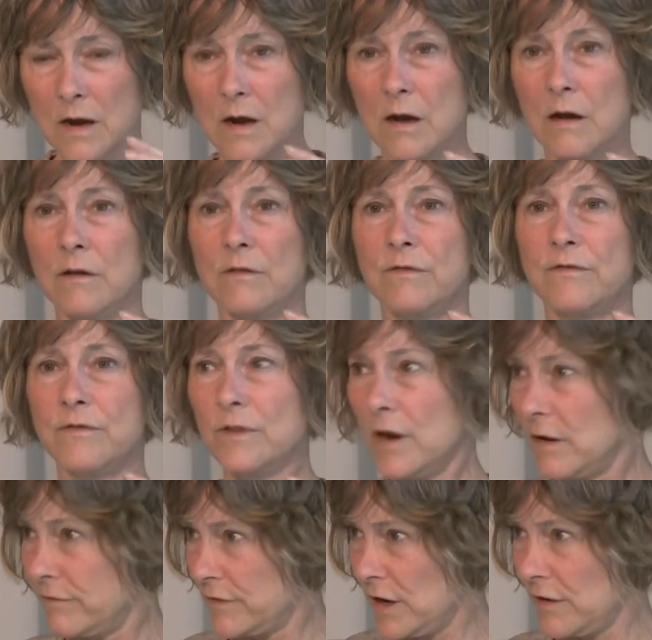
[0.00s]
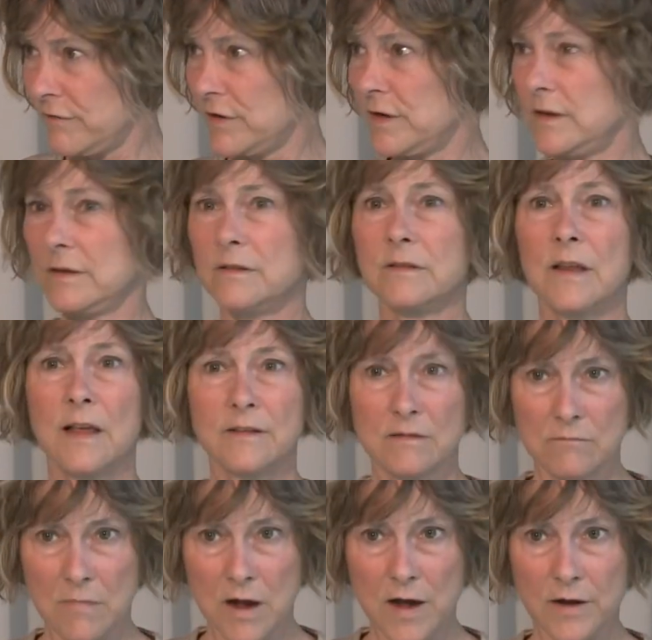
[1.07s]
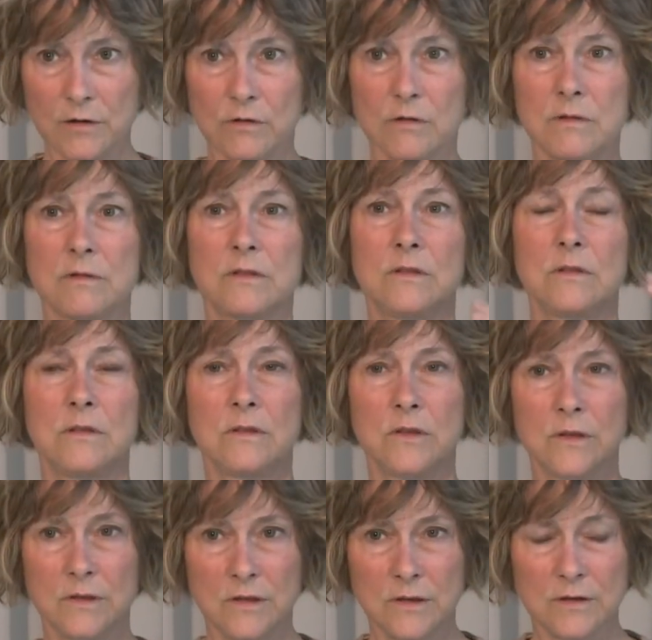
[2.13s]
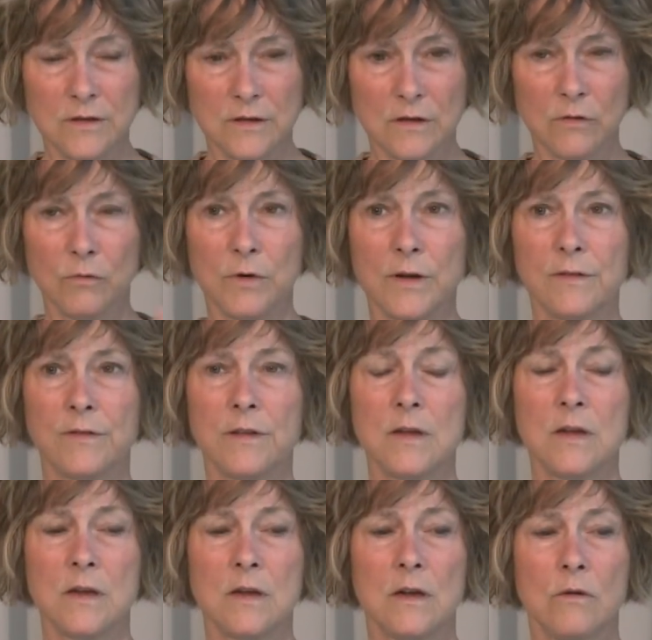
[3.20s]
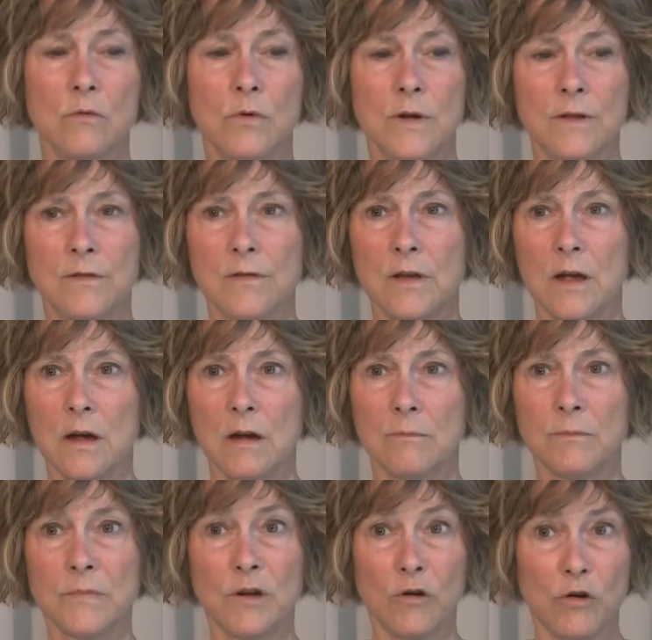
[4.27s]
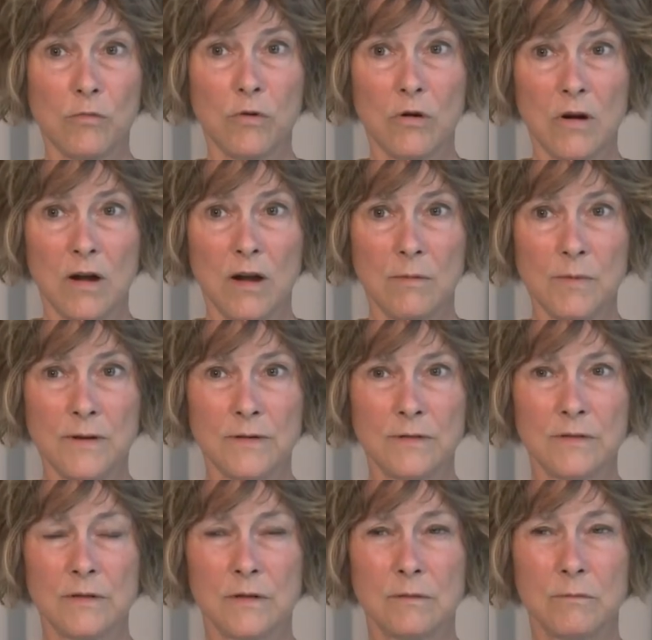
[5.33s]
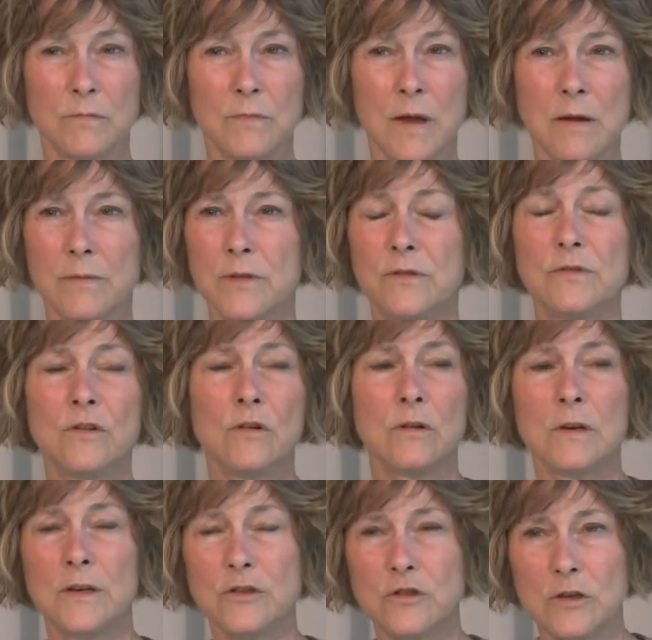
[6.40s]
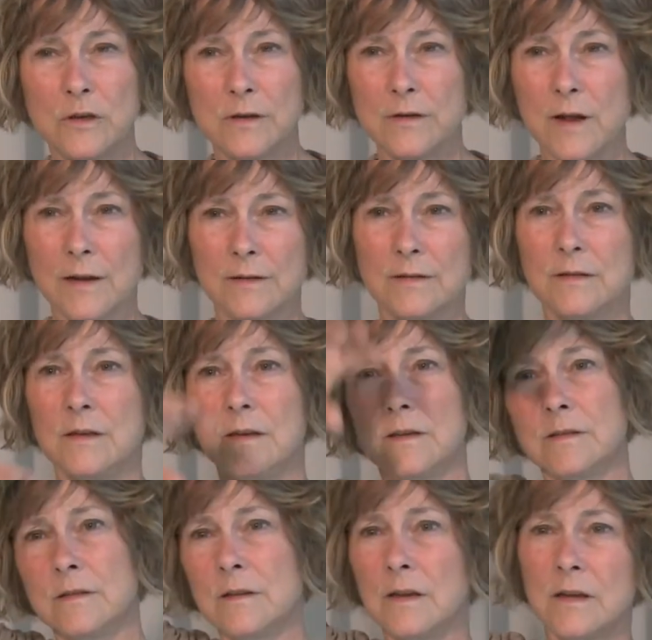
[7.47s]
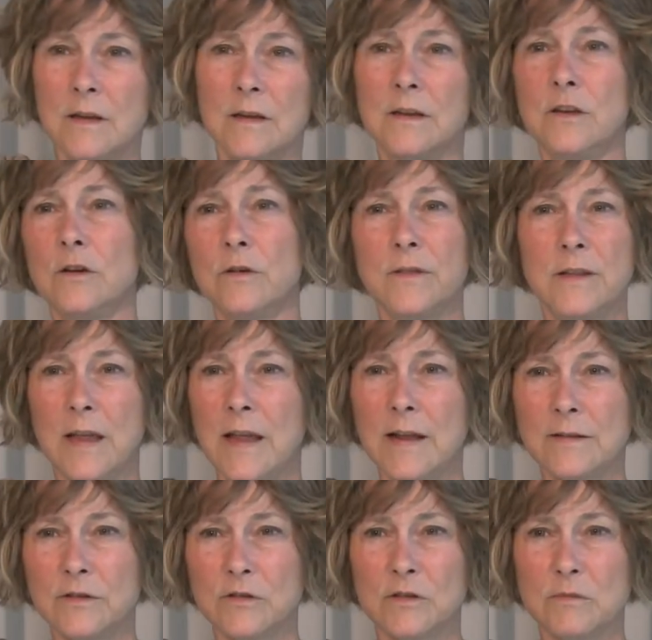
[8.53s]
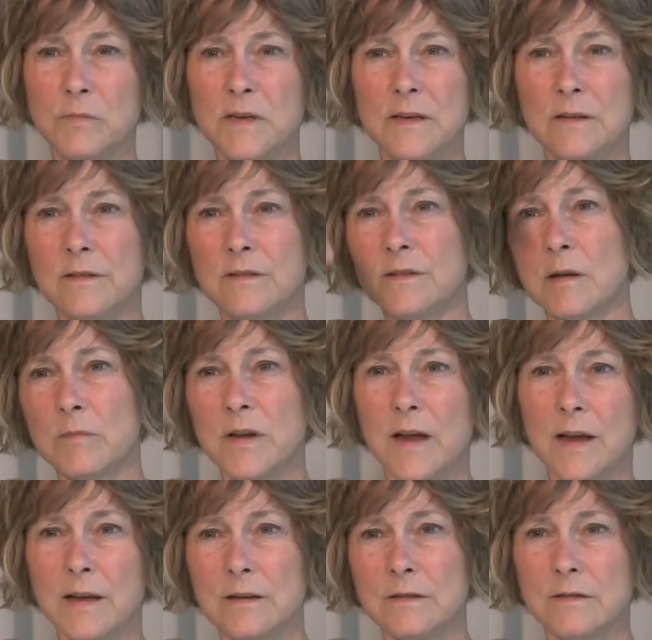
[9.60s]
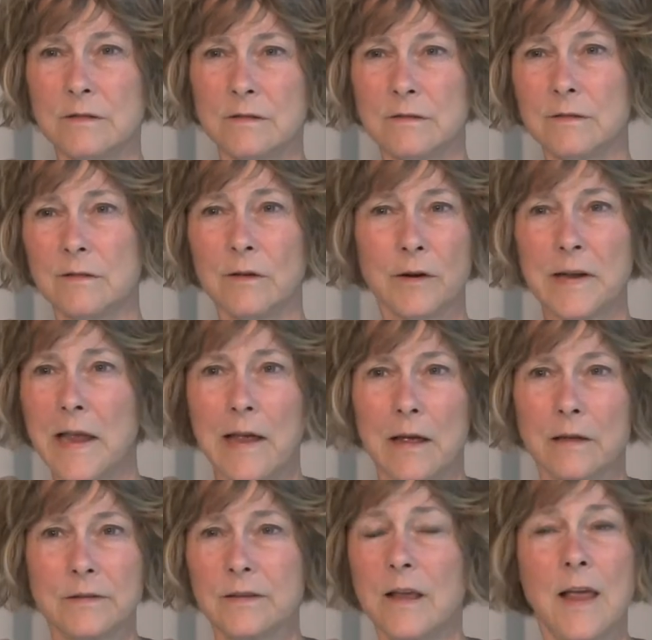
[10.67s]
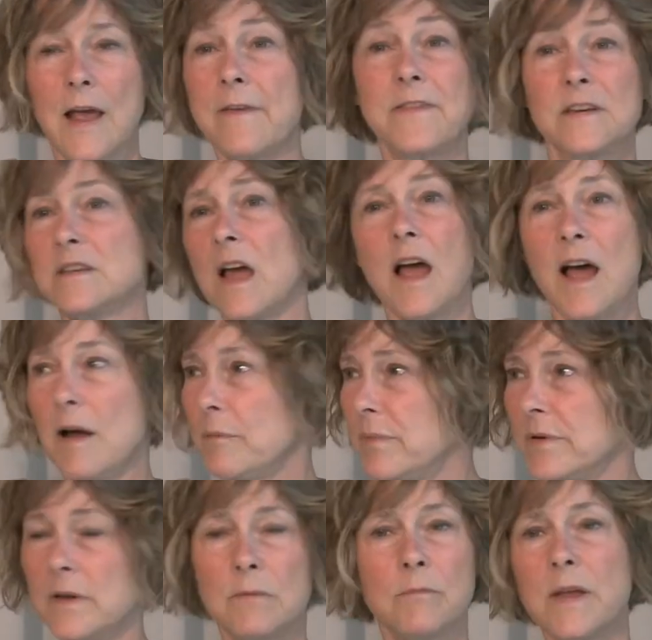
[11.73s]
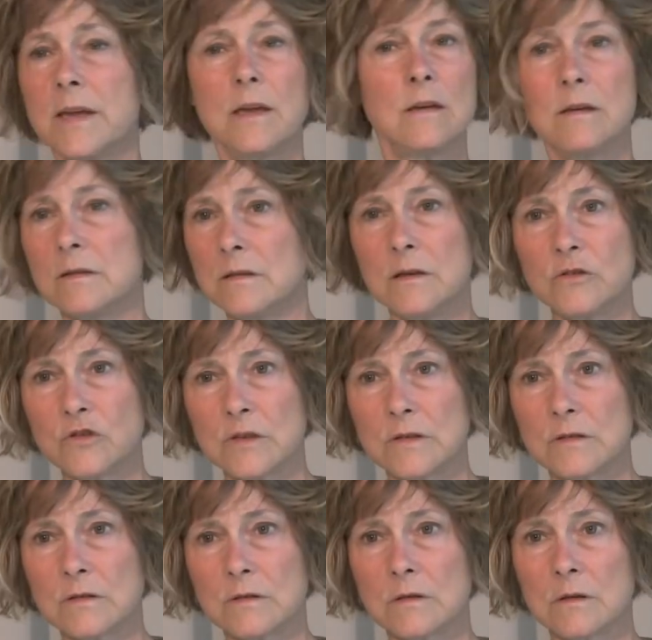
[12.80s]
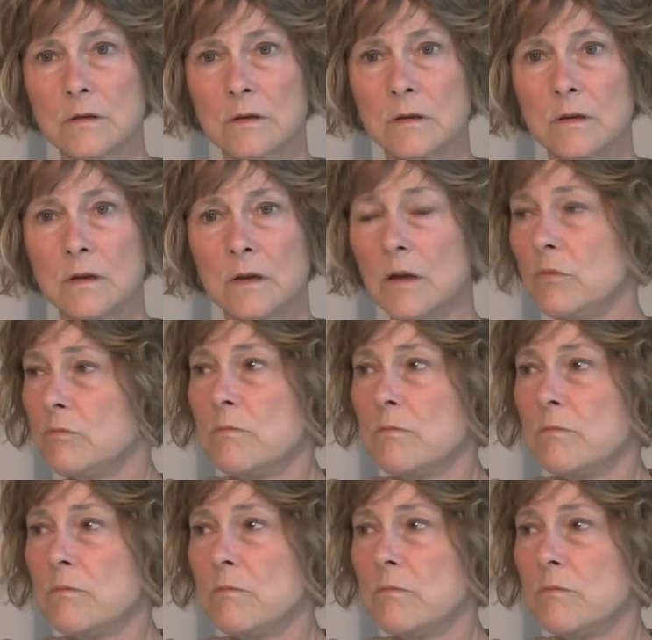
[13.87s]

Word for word: of, of governance as a model to, to deal with, with um, global commons. Uh, certainly, she did not see as you know the answer as being some guy's or gals at the top making decisions. It,